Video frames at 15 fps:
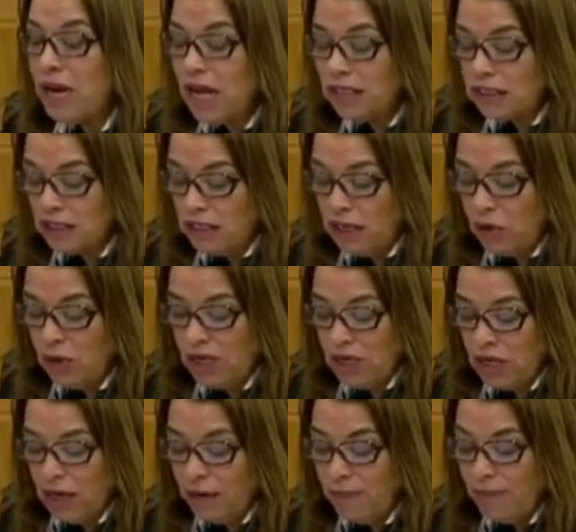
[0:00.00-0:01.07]
has
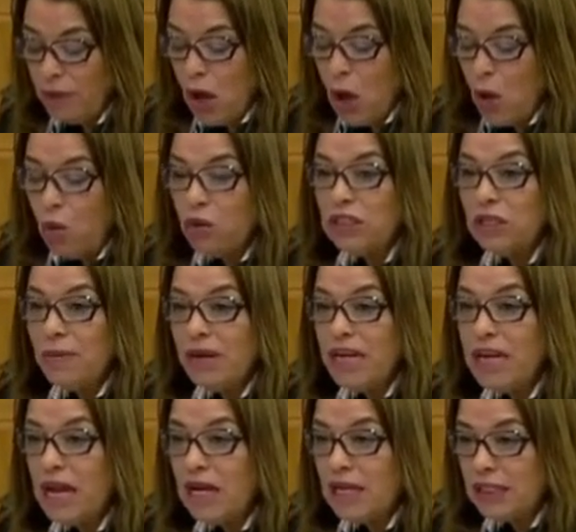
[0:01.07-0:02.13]
confirmed its
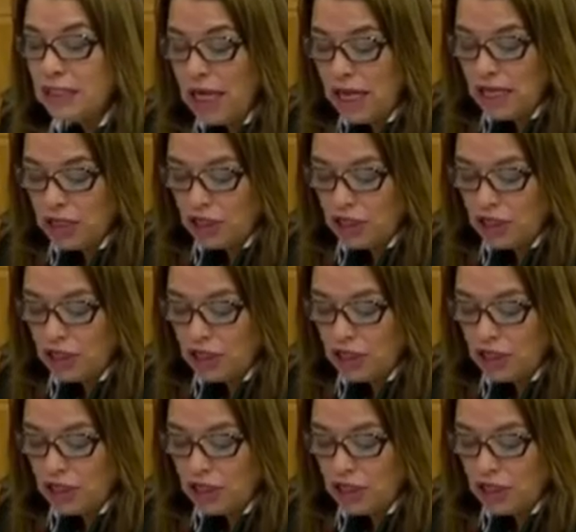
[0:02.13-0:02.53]
commitment